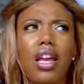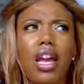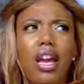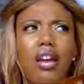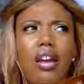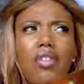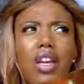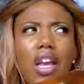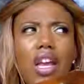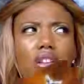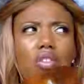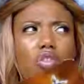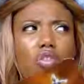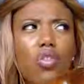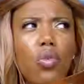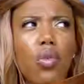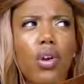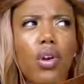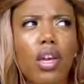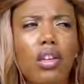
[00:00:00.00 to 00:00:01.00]
having a
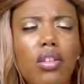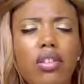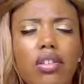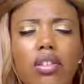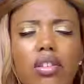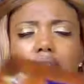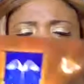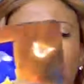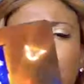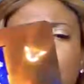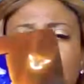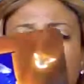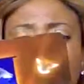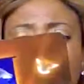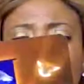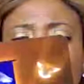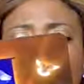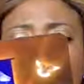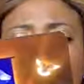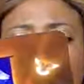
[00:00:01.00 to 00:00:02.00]
choice.
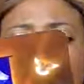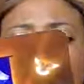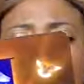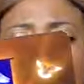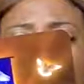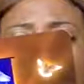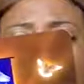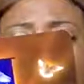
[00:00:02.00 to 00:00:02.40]
It